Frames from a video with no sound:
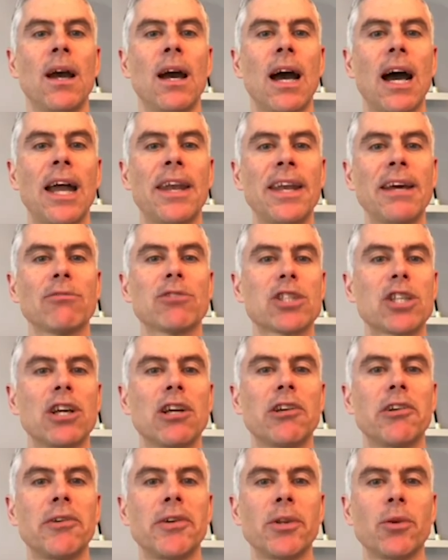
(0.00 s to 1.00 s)
Announced
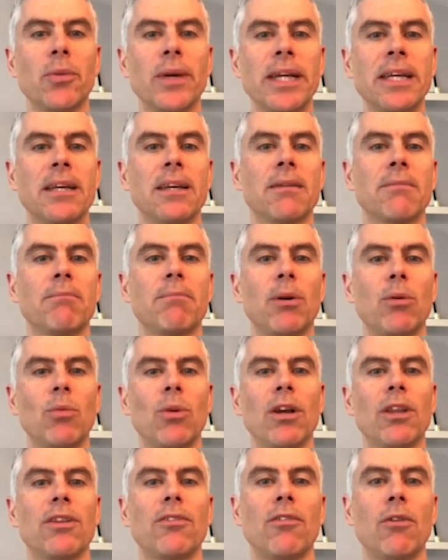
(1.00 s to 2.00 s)
earlier in the week, but
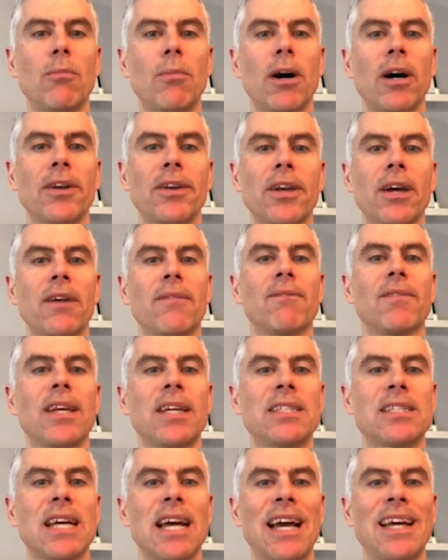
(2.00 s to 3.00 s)
worth a reminder,
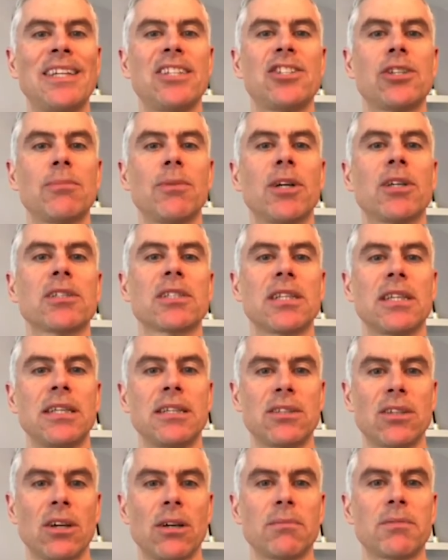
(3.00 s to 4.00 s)
is
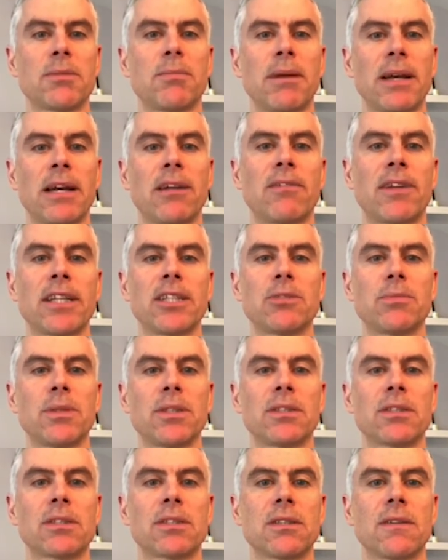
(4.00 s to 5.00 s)
HMRC Time to Pay
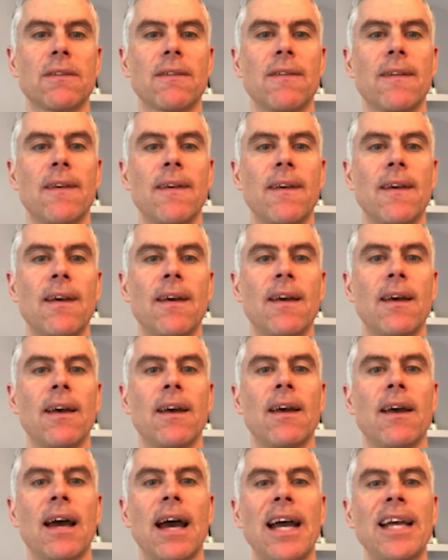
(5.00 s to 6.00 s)
arrangements.
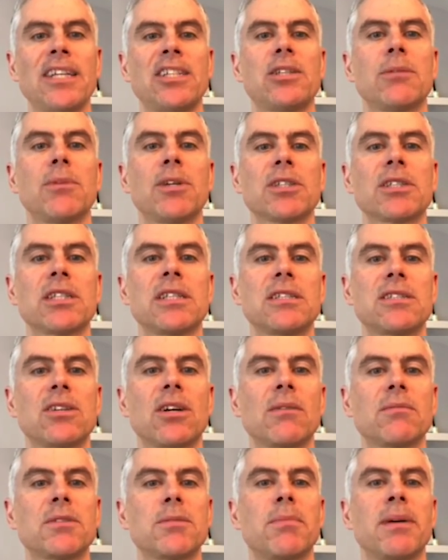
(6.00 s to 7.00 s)
HMRC's
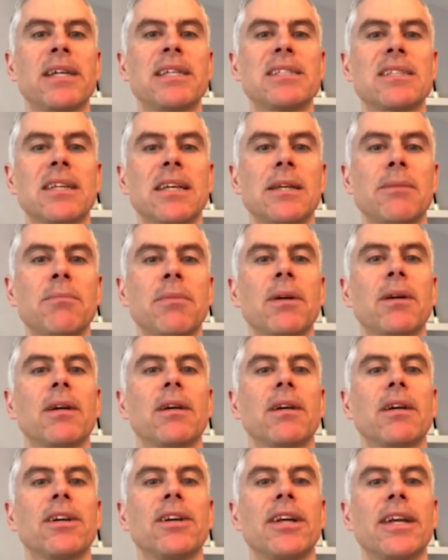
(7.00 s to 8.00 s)
Time to Pay scheme
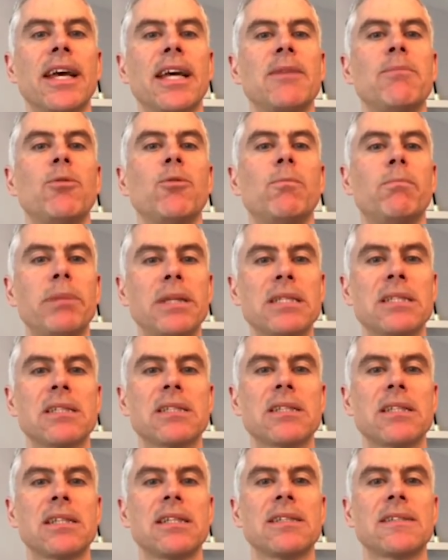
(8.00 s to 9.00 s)
can enable
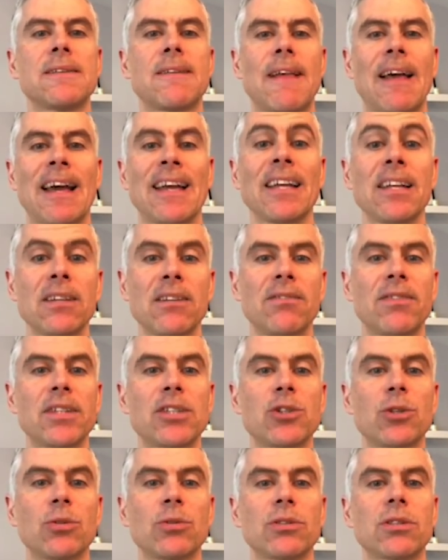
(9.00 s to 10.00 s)
businesses and
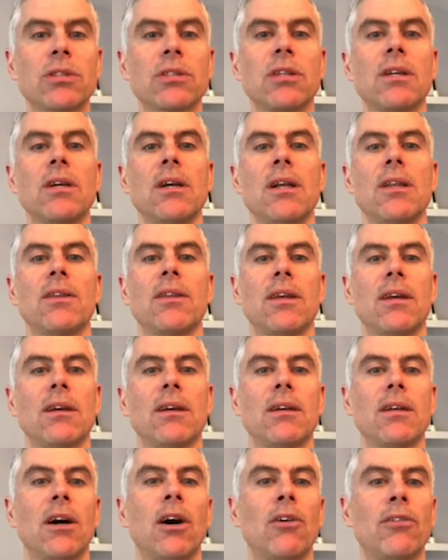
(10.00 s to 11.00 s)
individuals
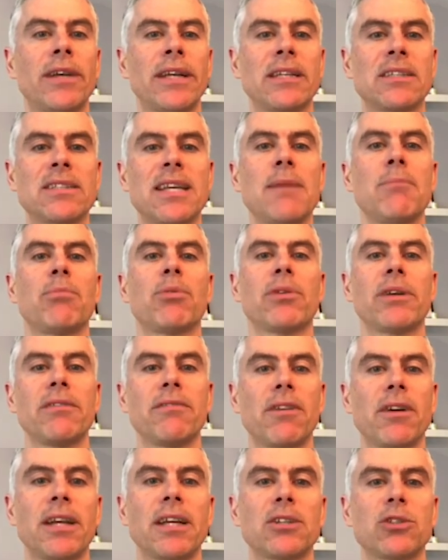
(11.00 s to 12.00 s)
that are in temporary
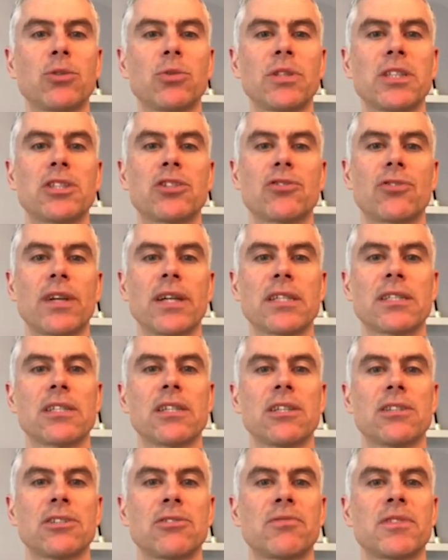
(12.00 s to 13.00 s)
financial
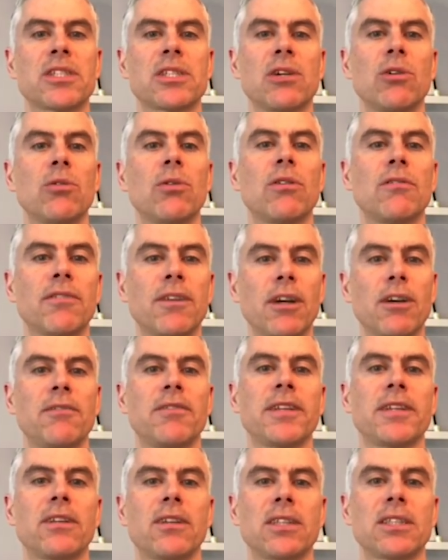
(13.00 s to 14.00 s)
distress as a result of
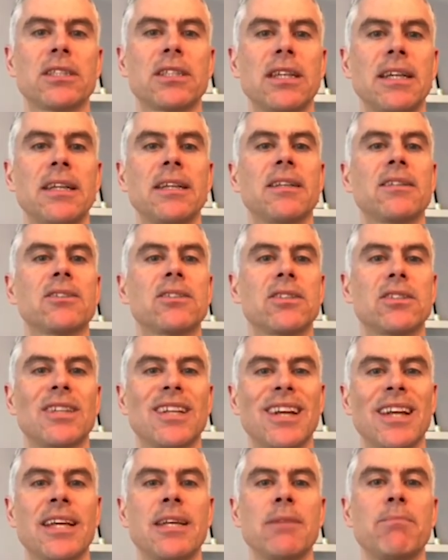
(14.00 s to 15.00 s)
COVID-19 to
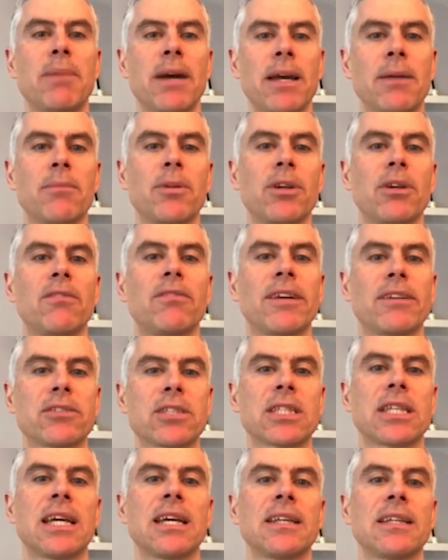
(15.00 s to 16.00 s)
delay payment of
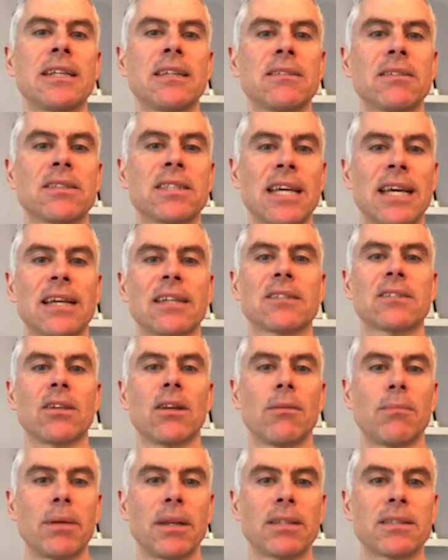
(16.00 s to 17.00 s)
outstanding tax
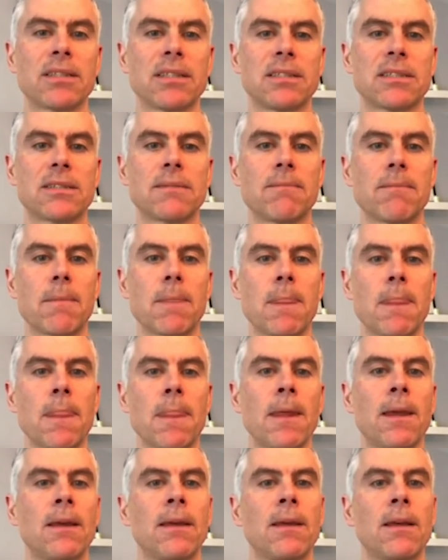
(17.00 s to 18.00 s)
liabilities.
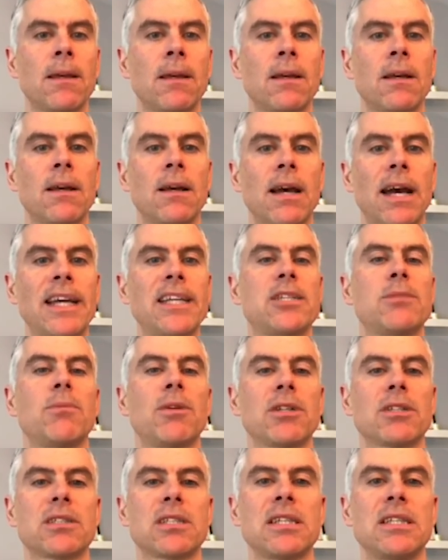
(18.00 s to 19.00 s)

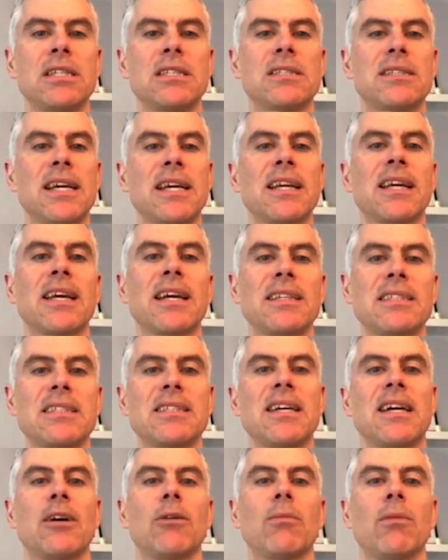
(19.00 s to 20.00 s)
HMRC's dedicated
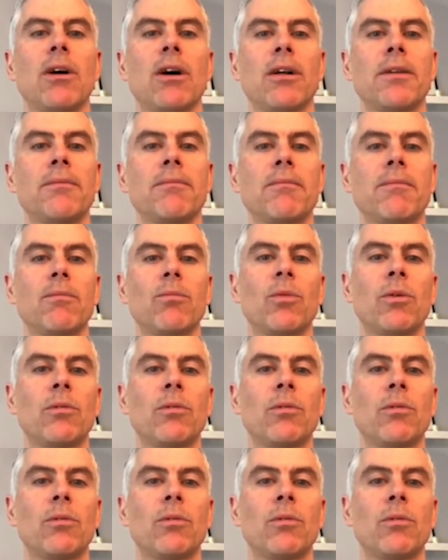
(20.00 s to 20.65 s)
helpline will